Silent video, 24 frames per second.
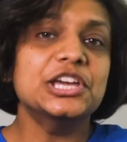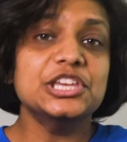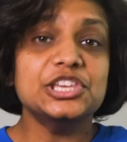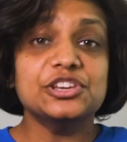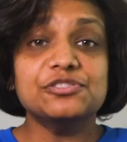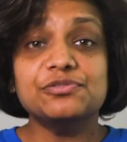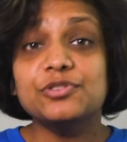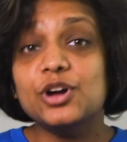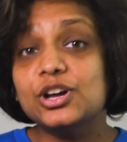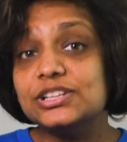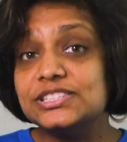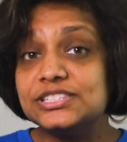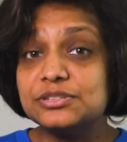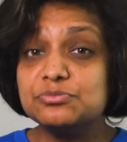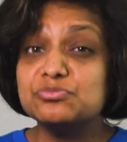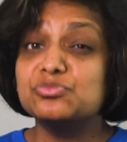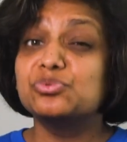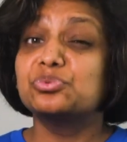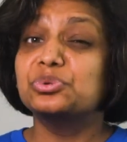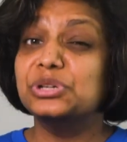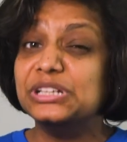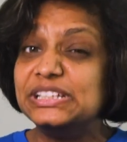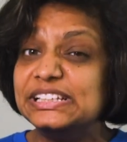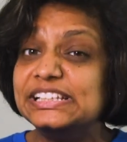You've got
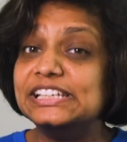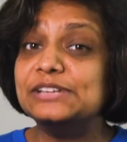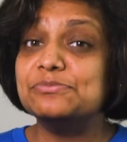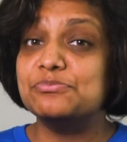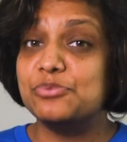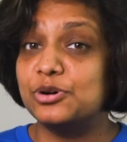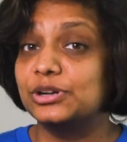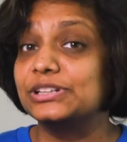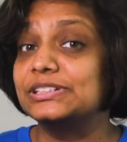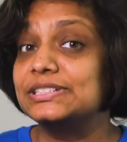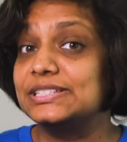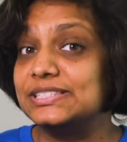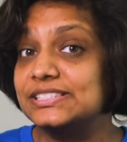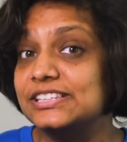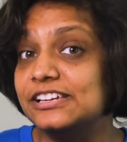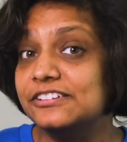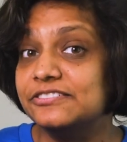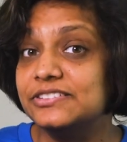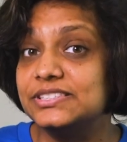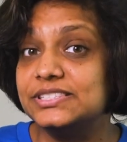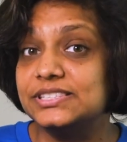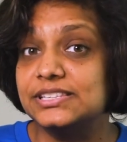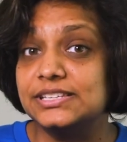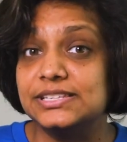some really important
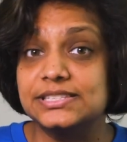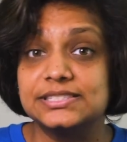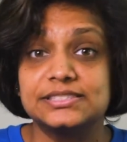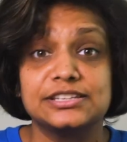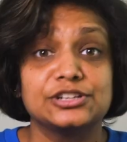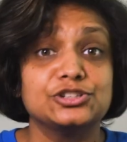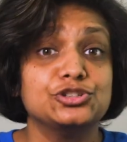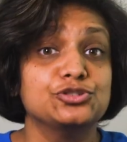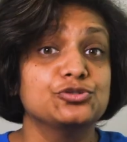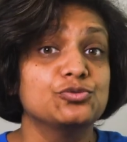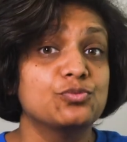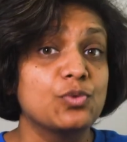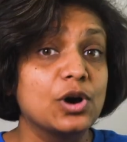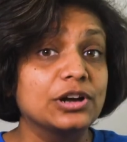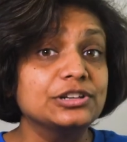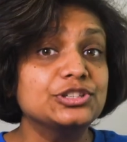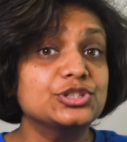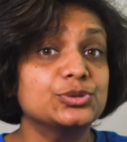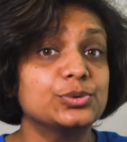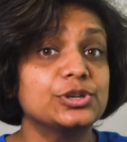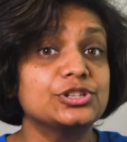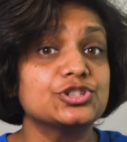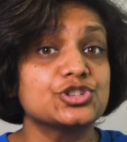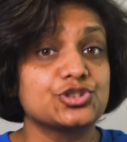services that you want
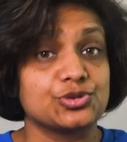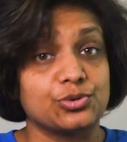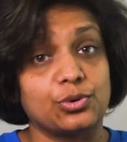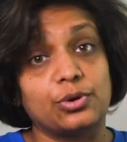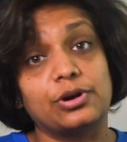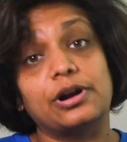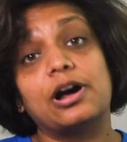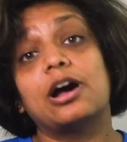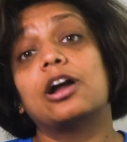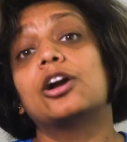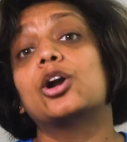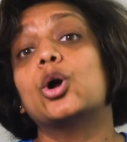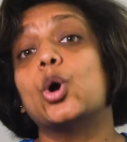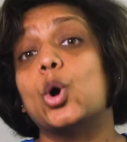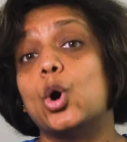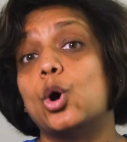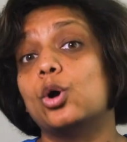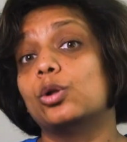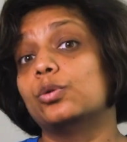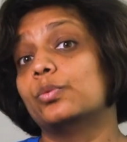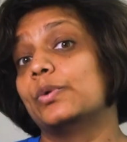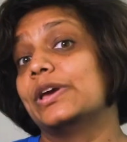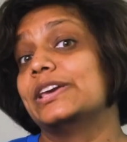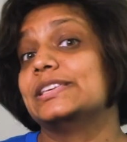to ensure are
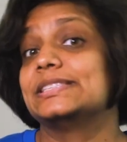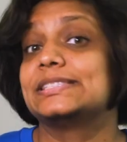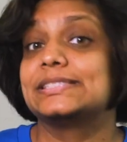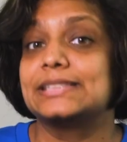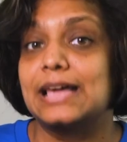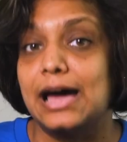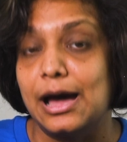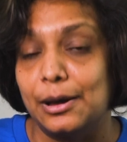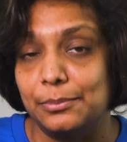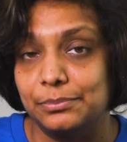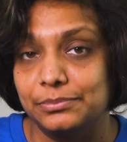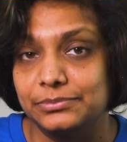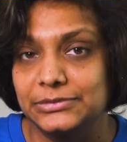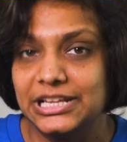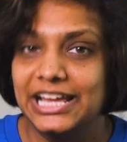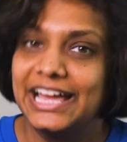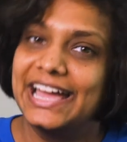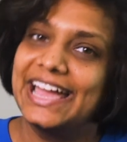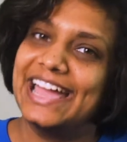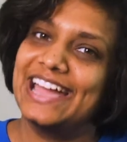always up.